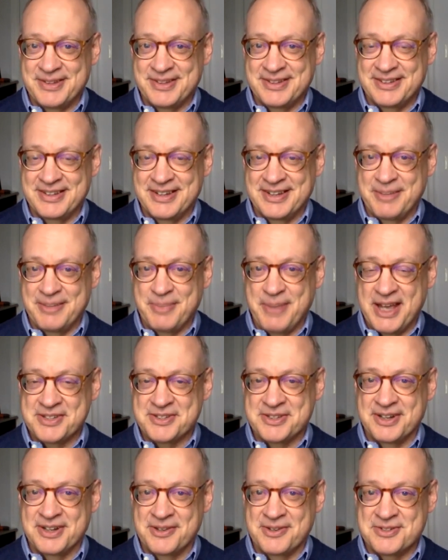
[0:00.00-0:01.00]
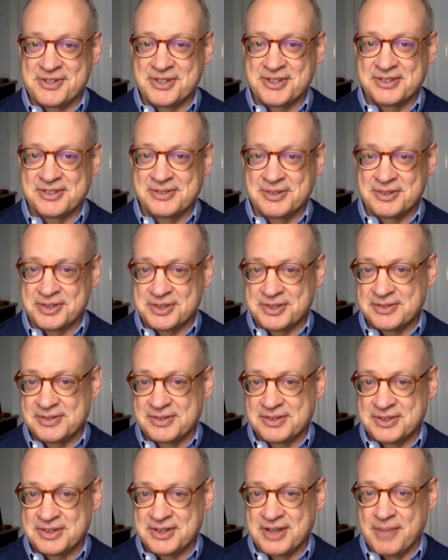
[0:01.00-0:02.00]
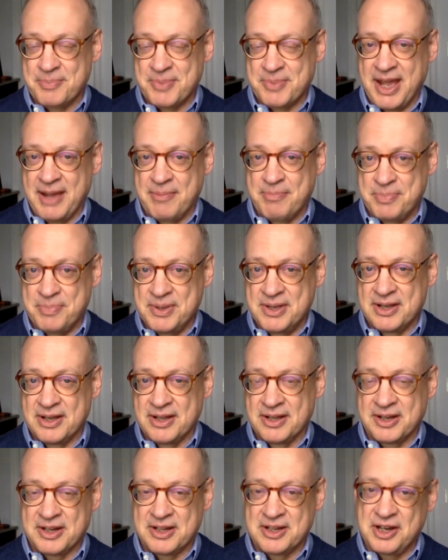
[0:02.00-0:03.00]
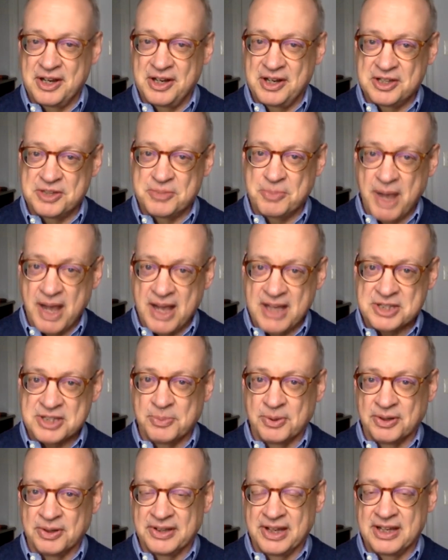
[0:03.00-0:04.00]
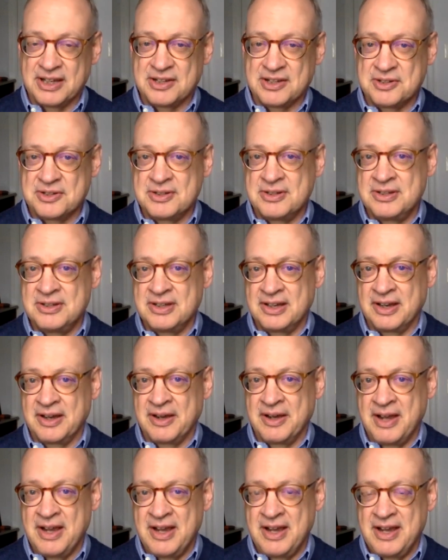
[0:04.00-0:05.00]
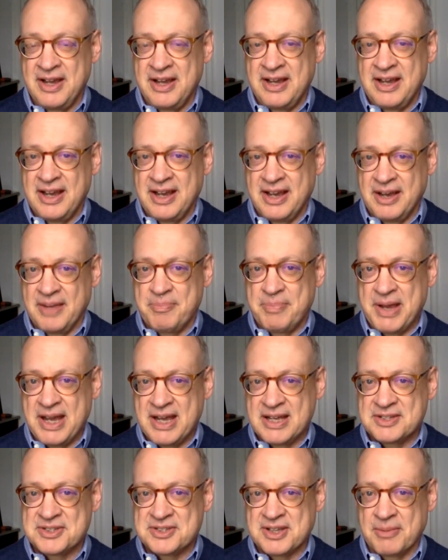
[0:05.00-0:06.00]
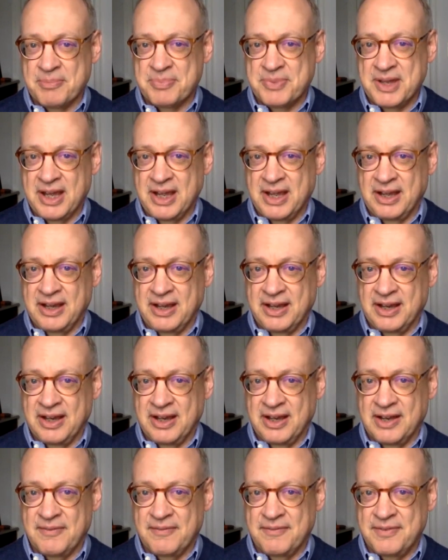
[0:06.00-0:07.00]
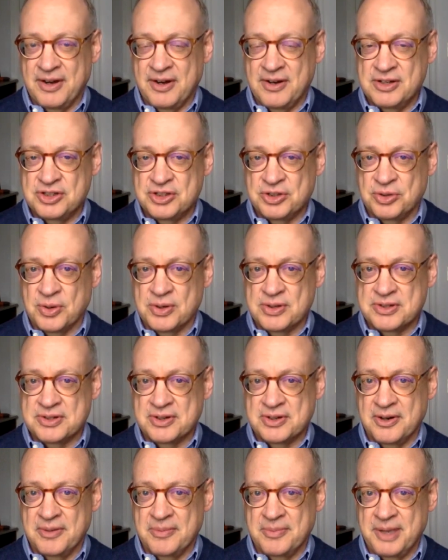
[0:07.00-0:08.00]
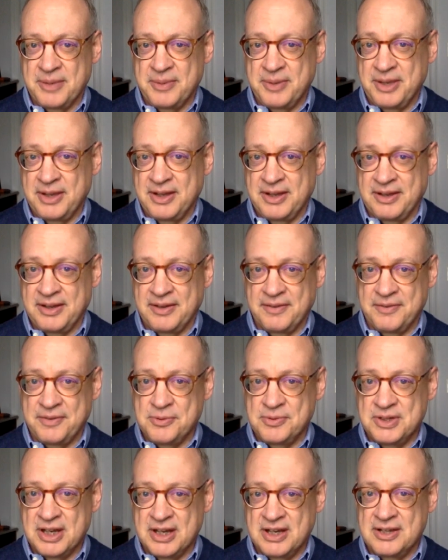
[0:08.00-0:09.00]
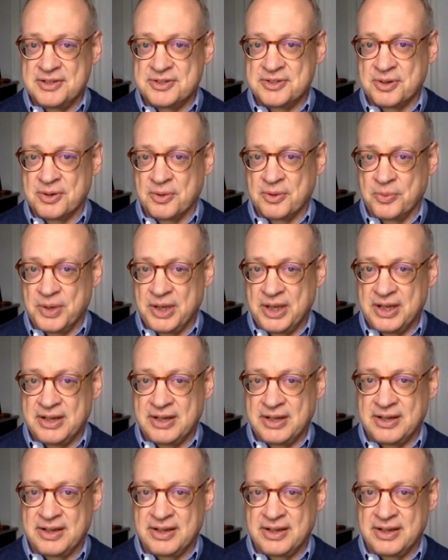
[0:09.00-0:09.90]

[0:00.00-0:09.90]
they pass another stopgap bill. And it's possible they could pass something very short term, maybe a few days or a week,